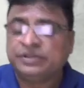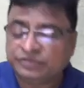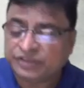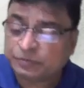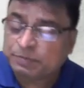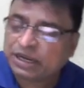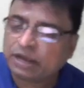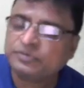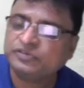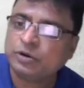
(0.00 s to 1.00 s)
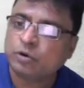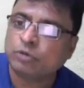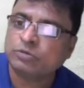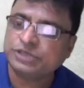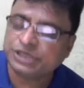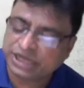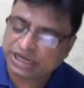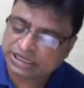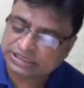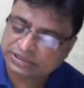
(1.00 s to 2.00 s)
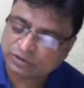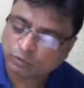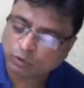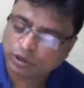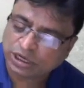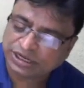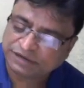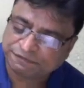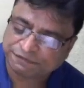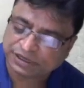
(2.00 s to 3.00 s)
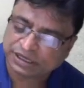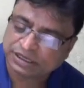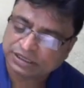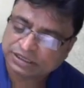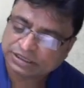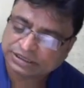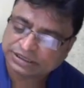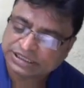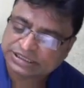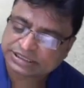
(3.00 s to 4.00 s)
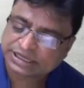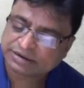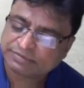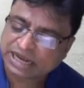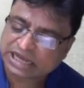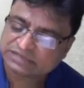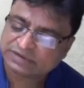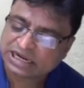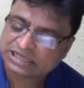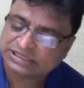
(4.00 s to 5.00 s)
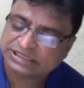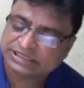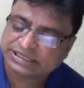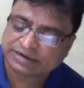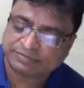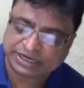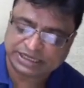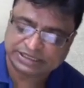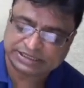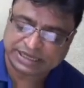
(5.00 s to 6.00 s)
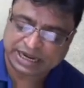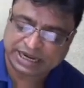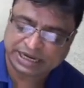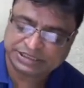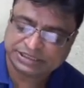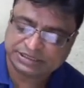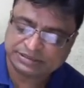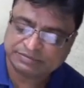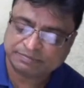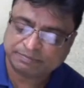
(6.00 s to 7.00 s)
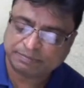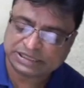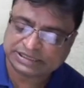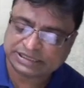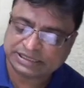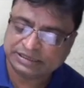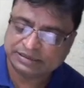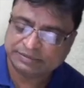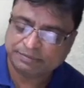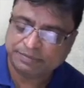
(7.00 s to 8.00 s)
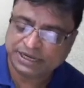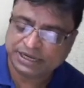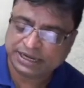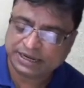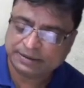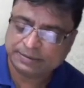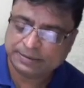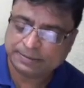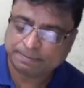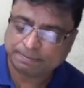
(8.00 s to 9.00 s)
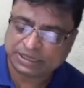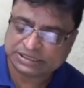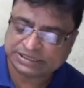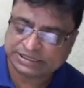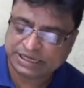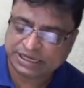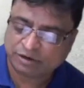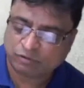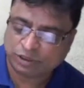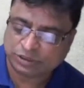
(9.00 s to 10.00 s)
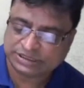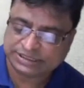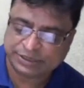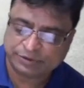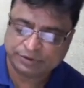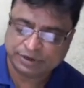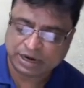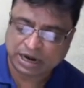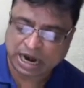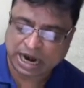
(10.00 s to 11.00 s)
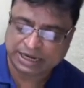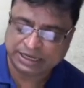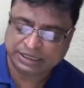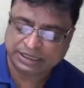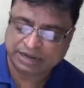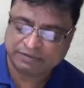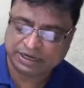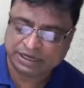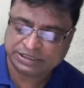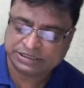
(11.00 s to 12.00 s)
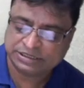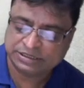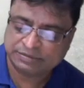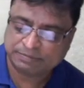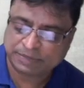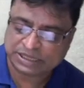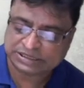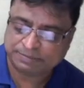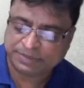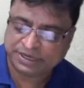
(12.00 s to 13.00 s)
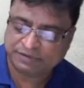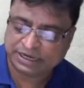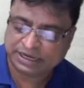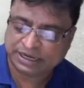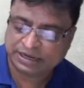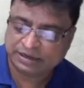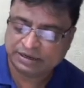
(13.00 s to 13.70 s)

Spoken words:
This becomes the homogeneous only if this term as well as this term, that is AH plus BK plus C equal to 0 and A1H plus B1K